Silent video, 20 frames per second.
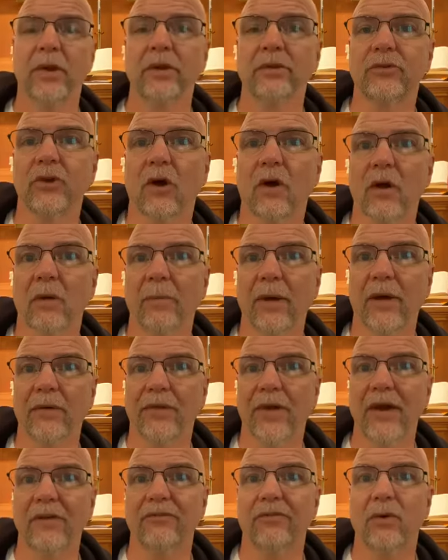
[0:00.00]
We can talk
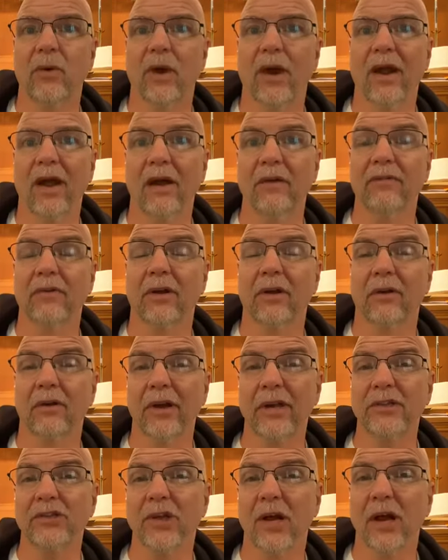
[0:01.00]
about that forever.
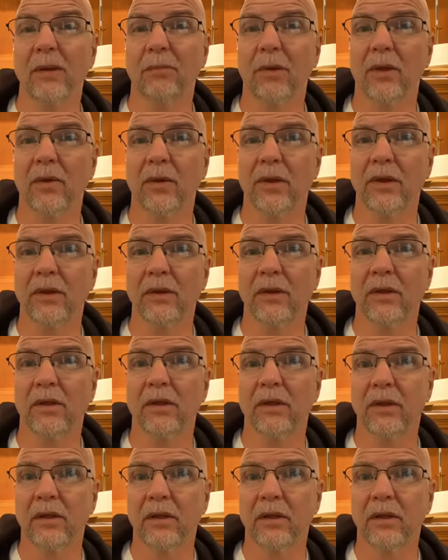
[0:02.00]
Great job, Logan.